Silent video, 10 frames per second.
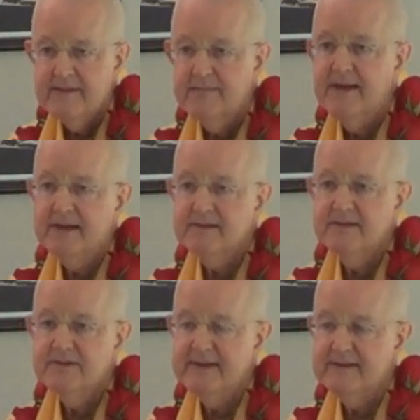The
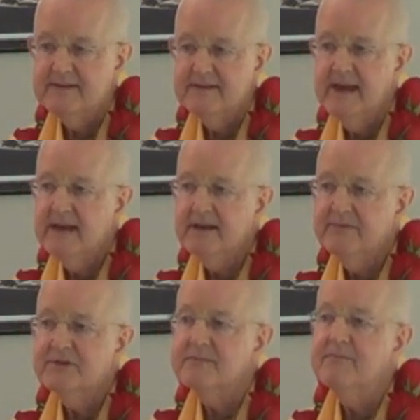message is
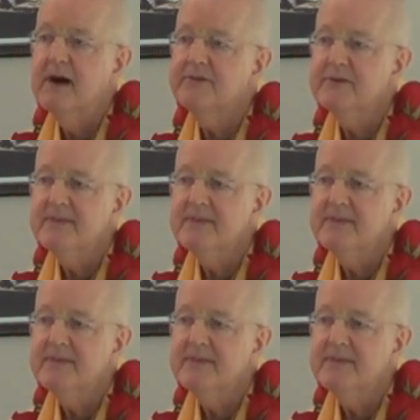Mantra